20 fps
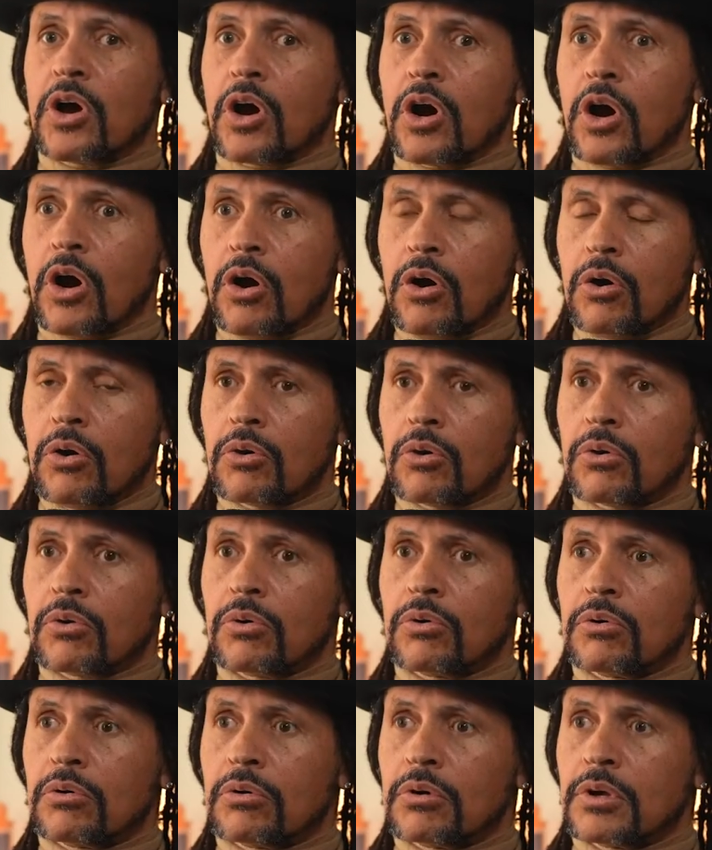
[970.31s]

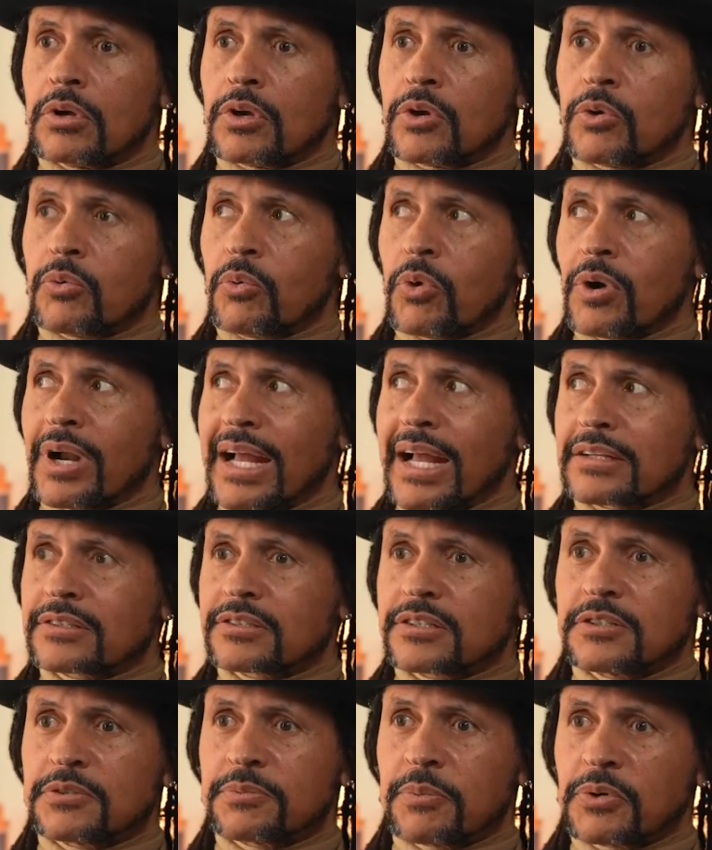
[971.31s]
oh, we're
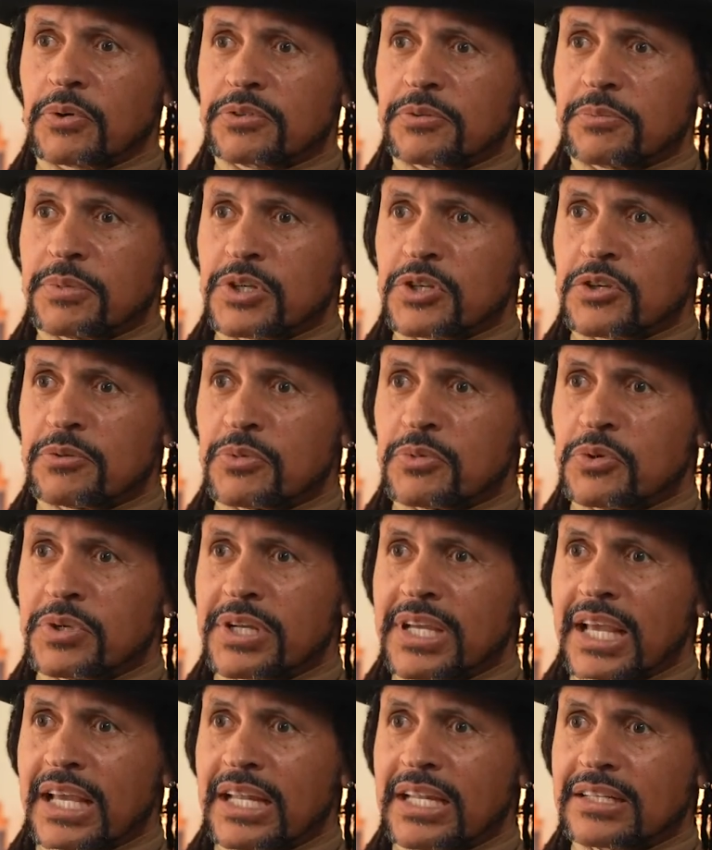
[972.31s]
actually supposed to be
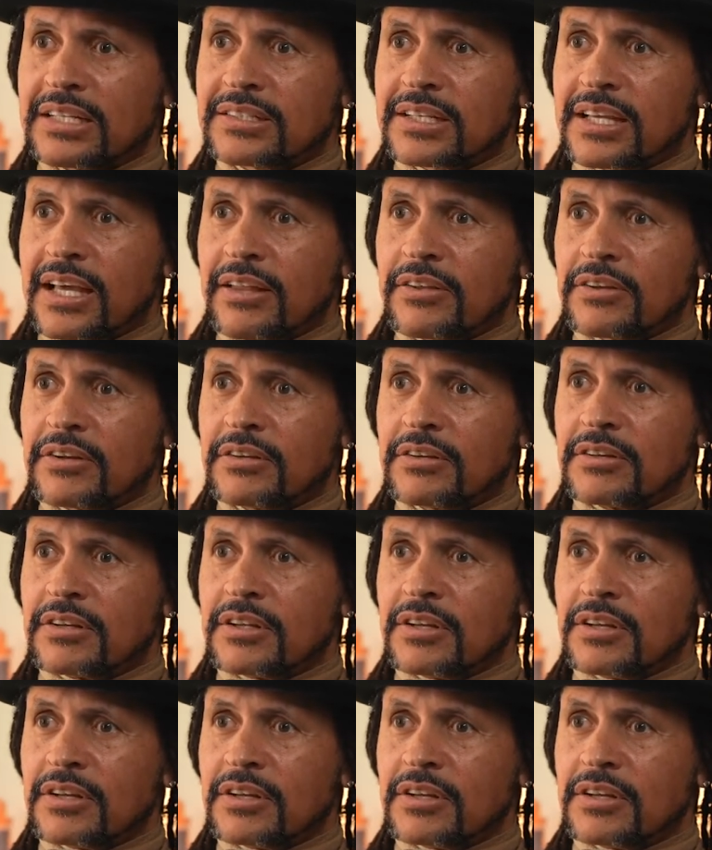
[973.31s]
communicating together?